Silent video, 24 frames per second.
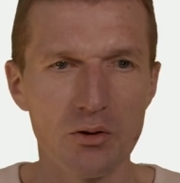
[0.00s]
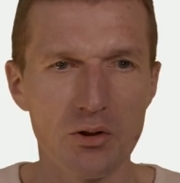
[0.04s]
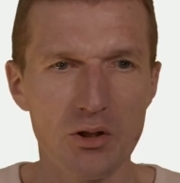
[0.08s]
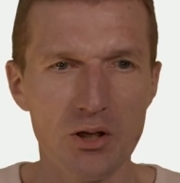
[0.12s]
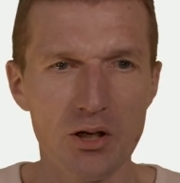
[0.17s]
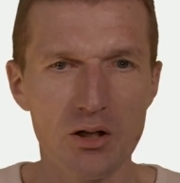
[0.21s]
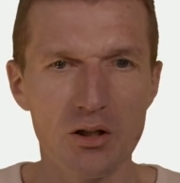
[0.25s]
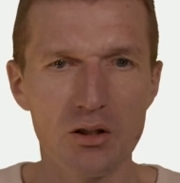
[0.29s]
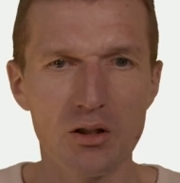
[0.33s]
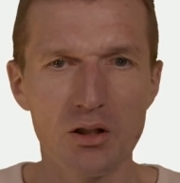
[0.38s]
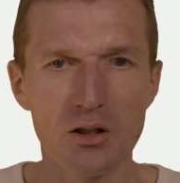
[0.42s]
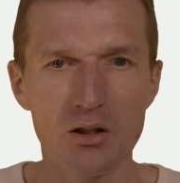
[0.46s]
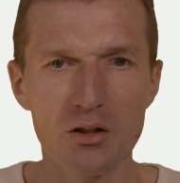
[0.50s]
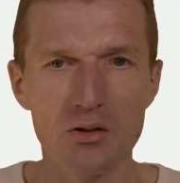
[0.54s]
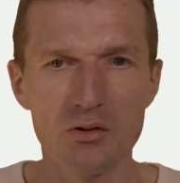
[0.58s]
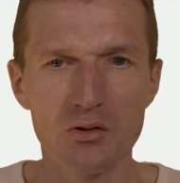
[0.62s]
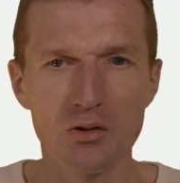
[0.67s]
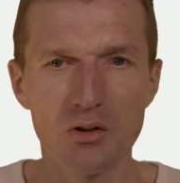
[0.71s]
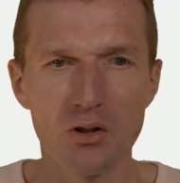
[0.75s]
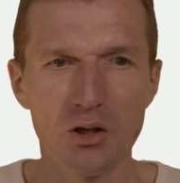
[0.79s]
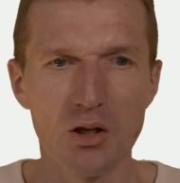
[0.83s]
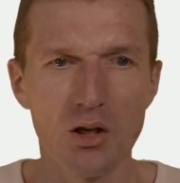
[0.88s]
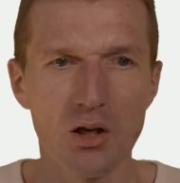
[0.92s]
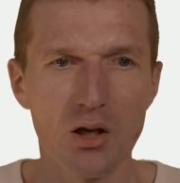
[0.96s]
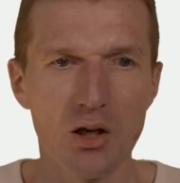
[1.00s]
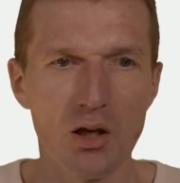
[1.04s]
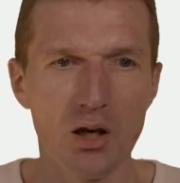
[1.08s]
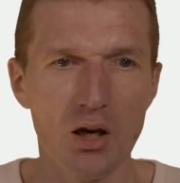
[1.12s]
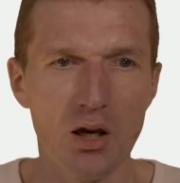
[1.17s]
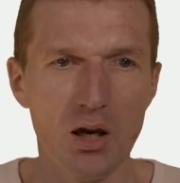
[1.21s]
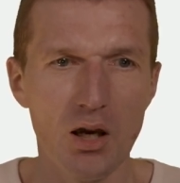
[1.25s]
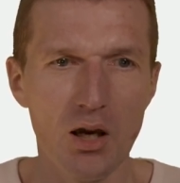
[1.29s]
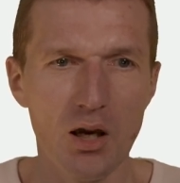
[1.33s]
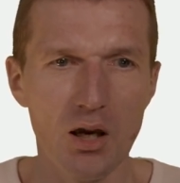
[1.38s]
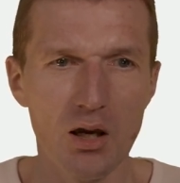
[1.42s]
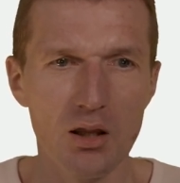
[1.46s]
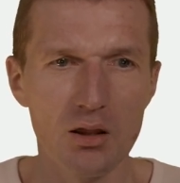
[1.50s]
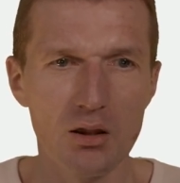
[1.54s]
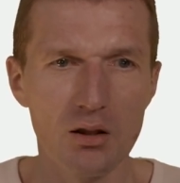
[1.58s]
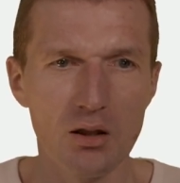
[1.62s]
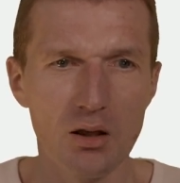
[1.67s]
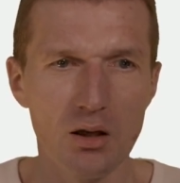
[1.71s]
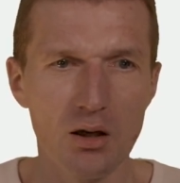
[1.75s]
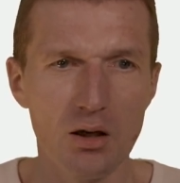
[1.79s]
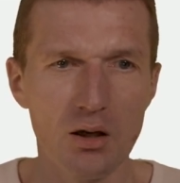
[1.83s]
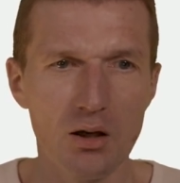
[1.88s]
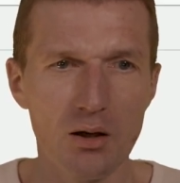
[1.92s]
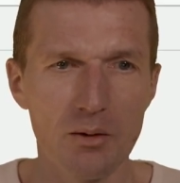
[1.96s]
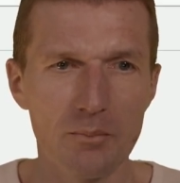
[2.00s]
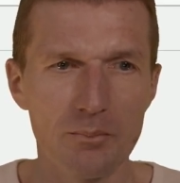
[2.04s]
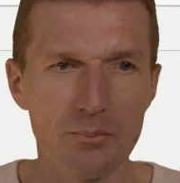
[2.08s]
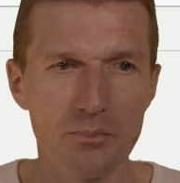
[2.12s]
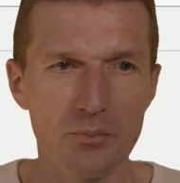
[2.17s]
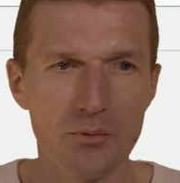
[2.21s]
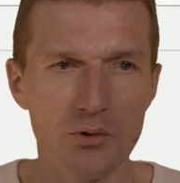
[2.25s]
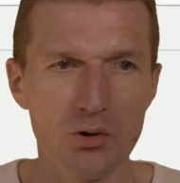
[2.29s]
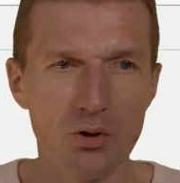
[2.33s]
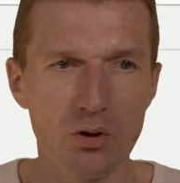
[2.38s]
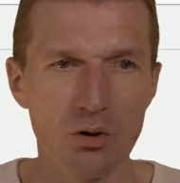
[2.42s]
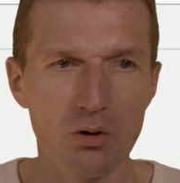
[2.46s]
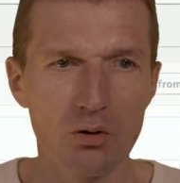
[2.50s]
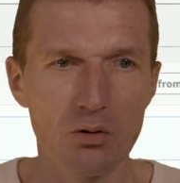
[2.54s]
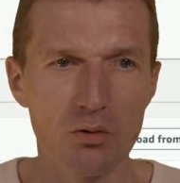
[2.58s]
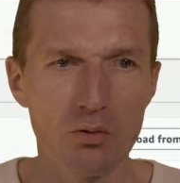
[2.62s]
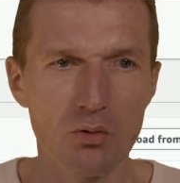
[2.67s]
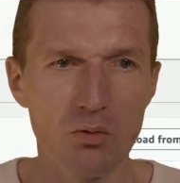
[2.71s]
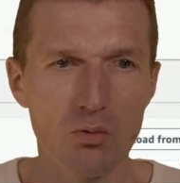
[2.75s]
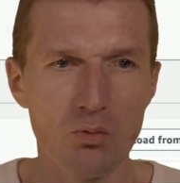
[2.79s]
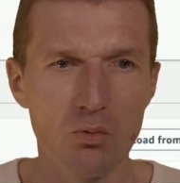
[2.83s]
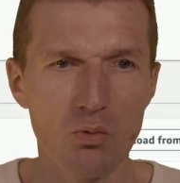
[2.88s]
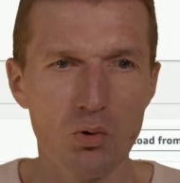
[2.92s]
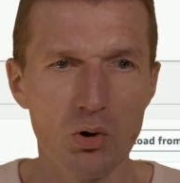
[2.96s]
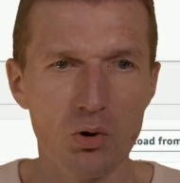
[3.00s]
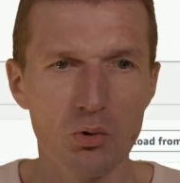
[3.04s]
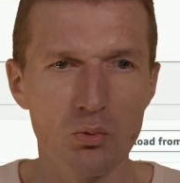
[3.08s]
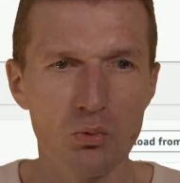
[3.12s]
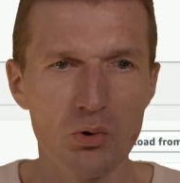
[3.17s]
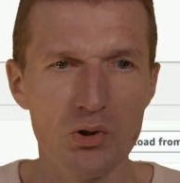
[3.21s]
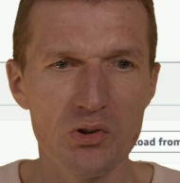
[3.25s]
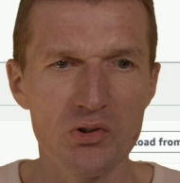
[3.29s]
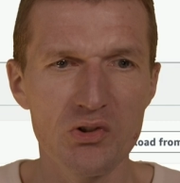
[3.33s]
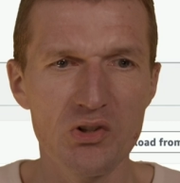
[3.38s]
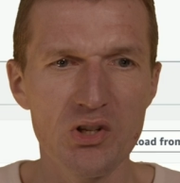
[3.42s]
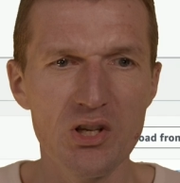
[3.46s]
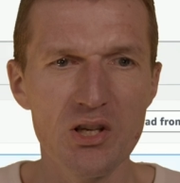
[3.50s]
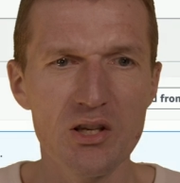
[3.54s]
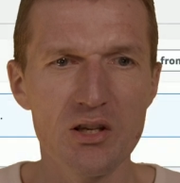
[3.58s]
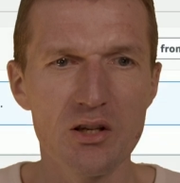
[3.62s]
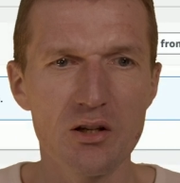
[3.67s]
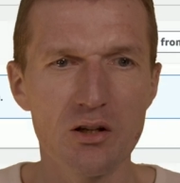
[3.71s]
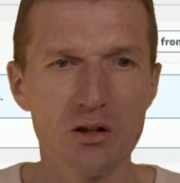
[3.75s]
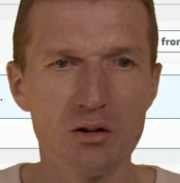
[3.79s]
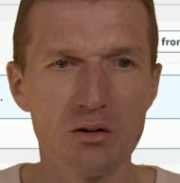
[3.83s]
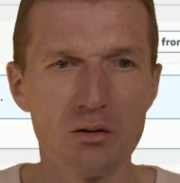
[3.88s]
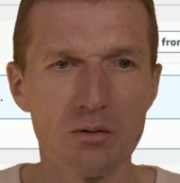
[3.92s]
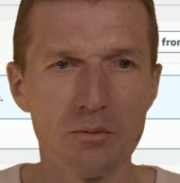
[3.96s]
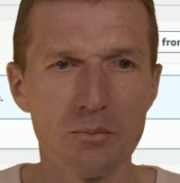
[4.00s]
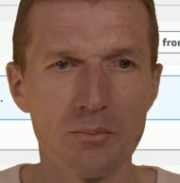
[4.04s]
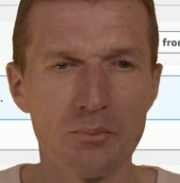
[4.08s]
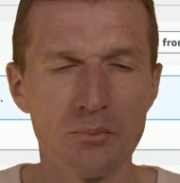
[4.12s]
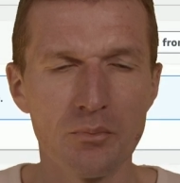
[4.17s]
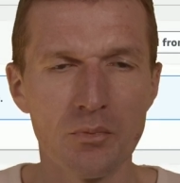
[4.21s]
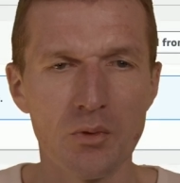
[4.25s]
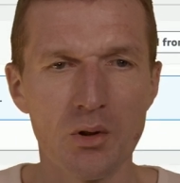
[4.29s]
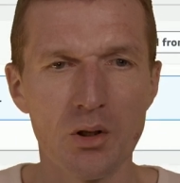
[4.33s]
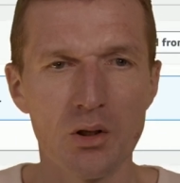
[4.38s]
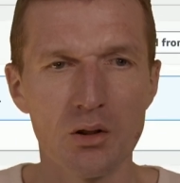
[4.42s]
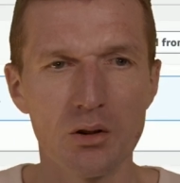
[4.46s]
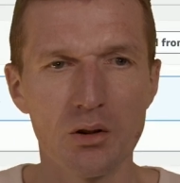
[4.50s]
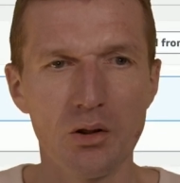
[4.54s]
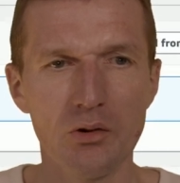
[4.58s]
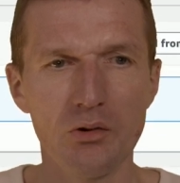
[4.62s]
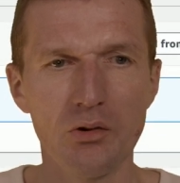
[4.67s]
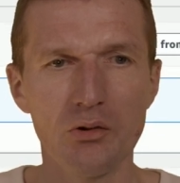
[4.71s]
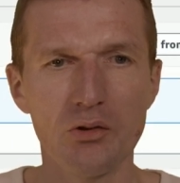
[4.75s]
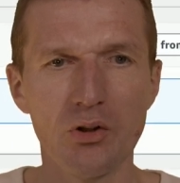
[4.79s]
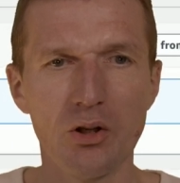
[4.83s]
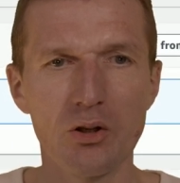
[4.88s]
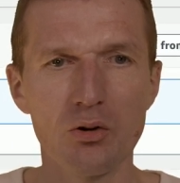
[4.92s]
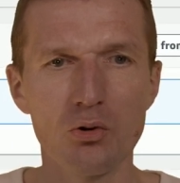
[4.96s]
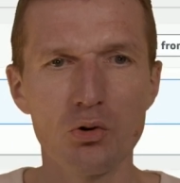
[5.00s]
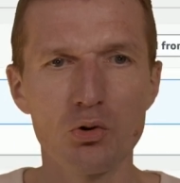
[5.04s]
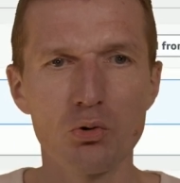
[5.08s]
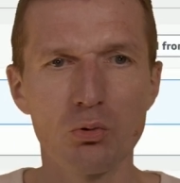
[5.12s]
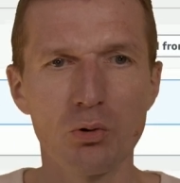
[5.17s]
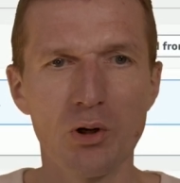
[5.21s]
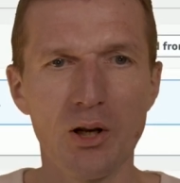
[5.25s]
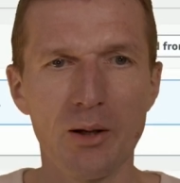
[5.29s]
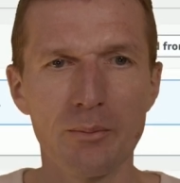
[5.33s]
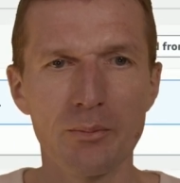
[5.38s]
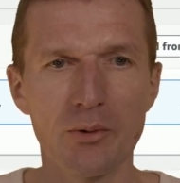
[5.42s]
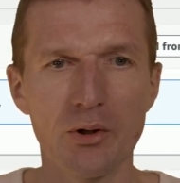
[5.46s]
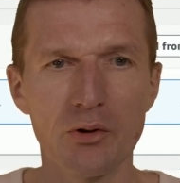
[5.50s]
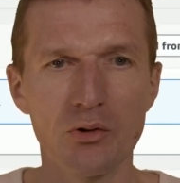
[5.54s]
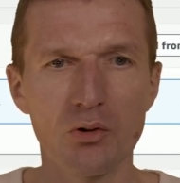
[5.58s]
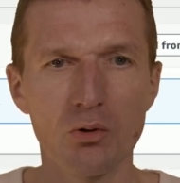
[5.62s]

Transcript: Here it is. And so what we see here, this is unusual Lambda.